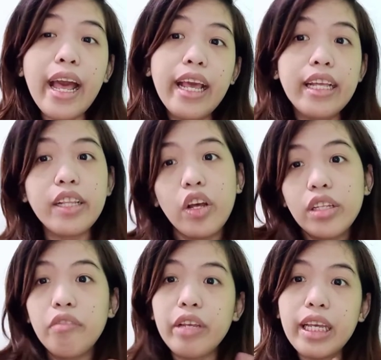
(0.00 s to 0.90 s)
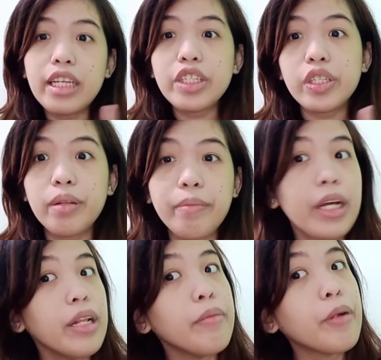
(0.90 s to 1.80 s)
a notification
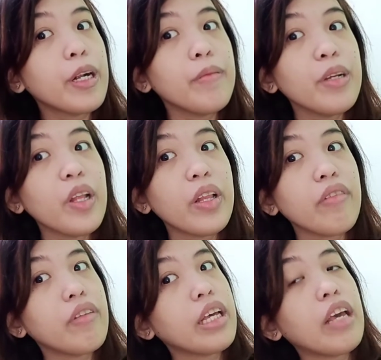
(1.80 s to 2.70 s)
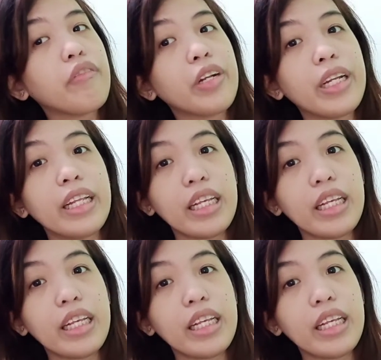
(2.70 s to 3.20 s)
bell para ma-notify for the